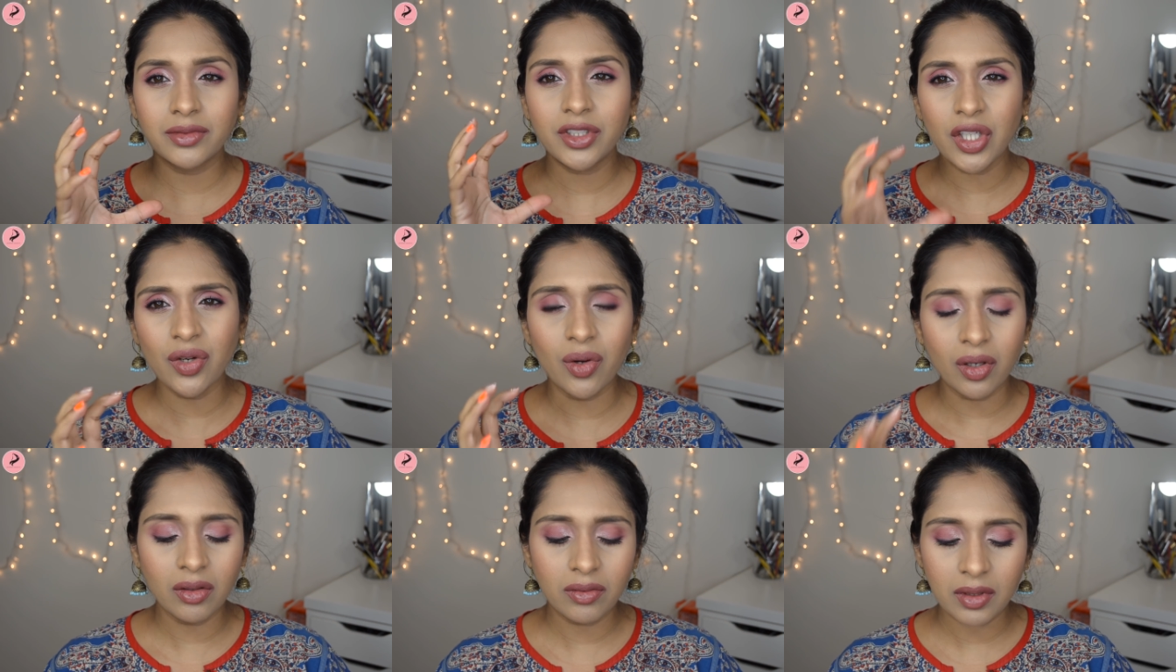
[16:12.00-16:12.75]
you
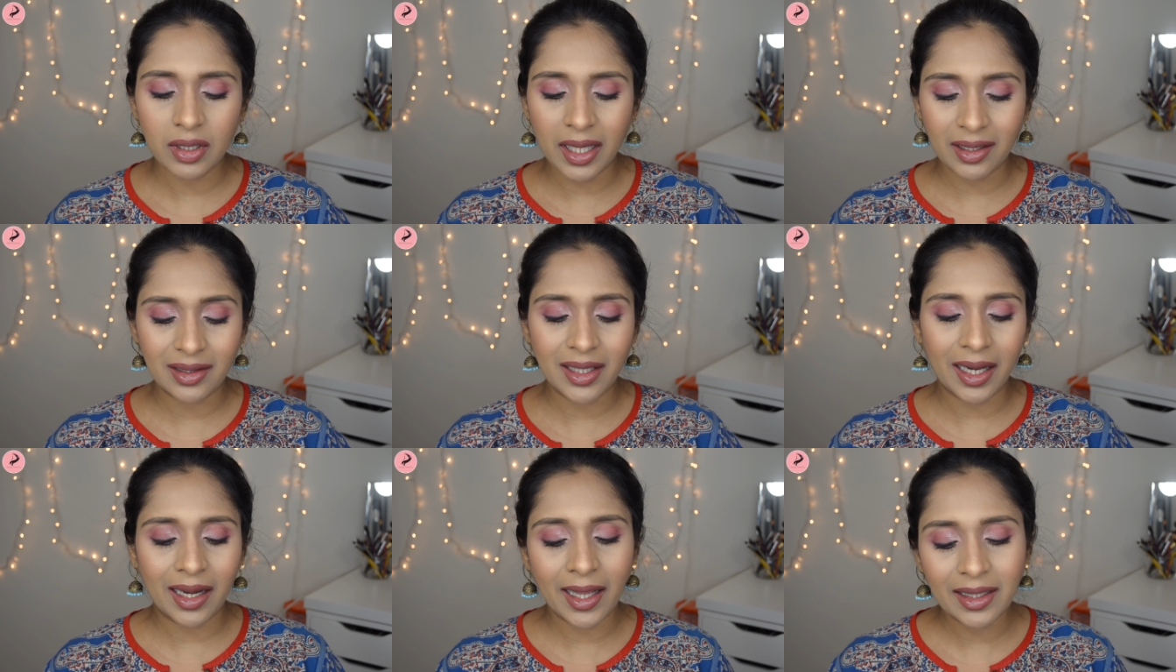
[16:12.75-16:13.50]
know, like
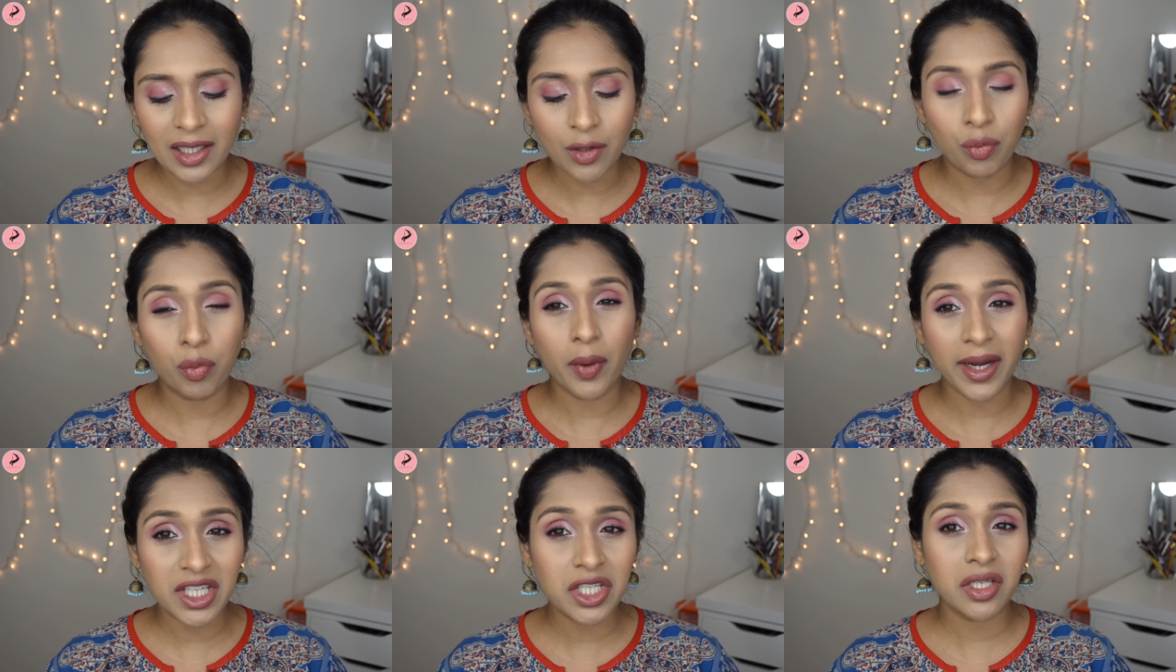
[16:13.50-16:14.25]
that
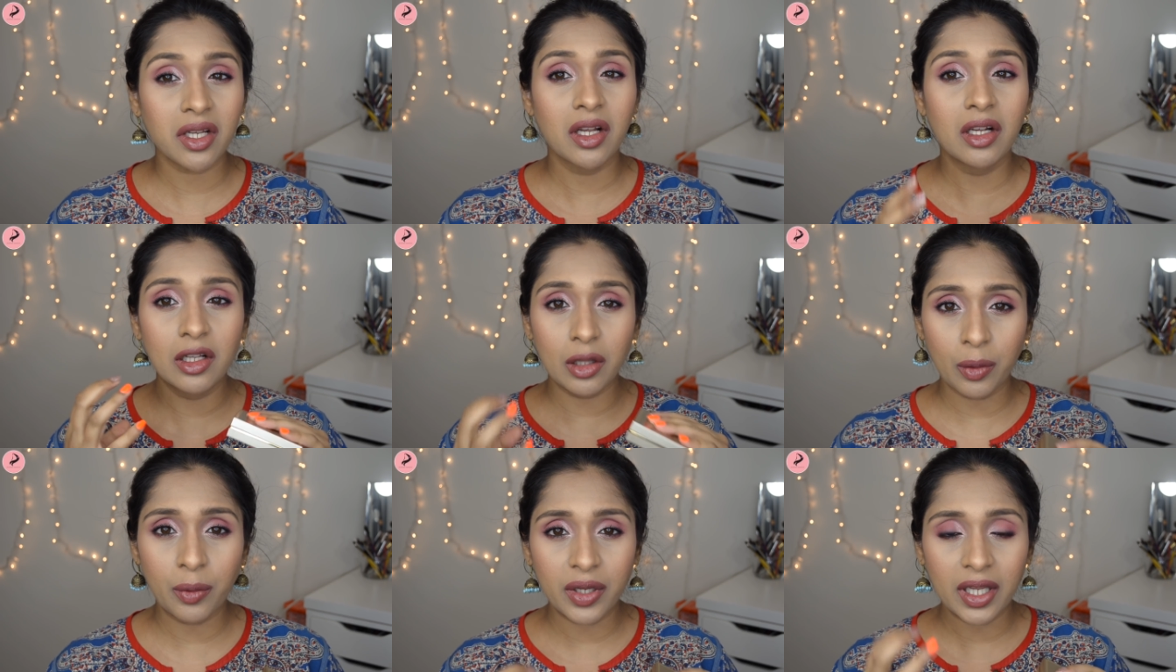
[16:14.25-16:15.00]
wet
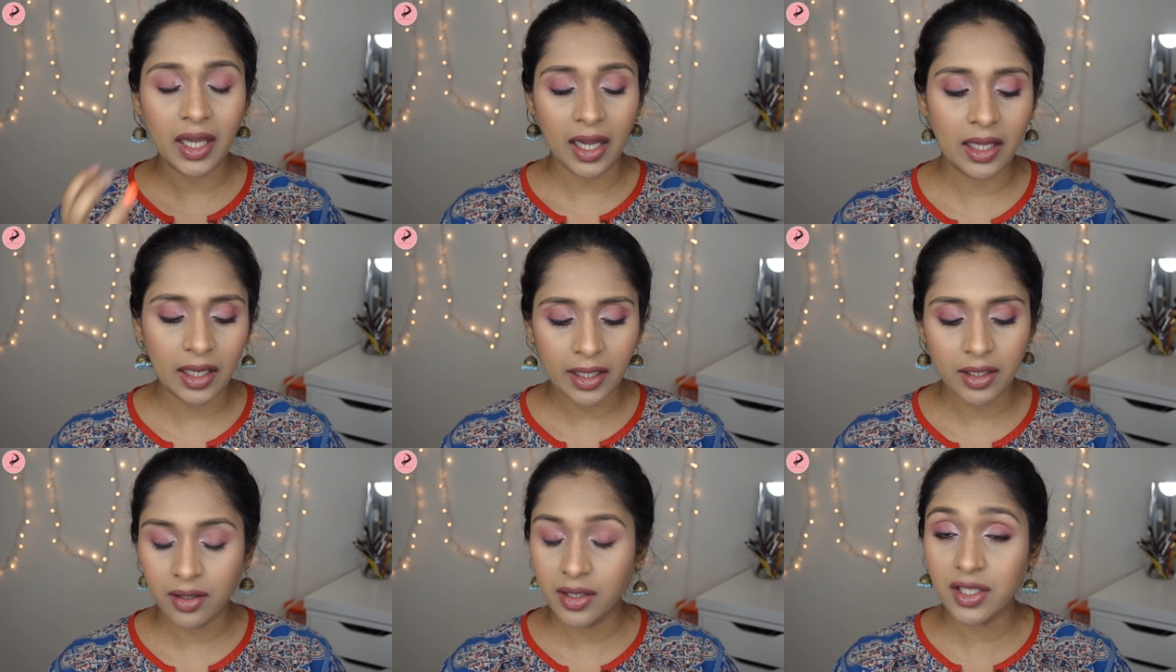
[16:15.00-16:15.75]
glowy highlighter.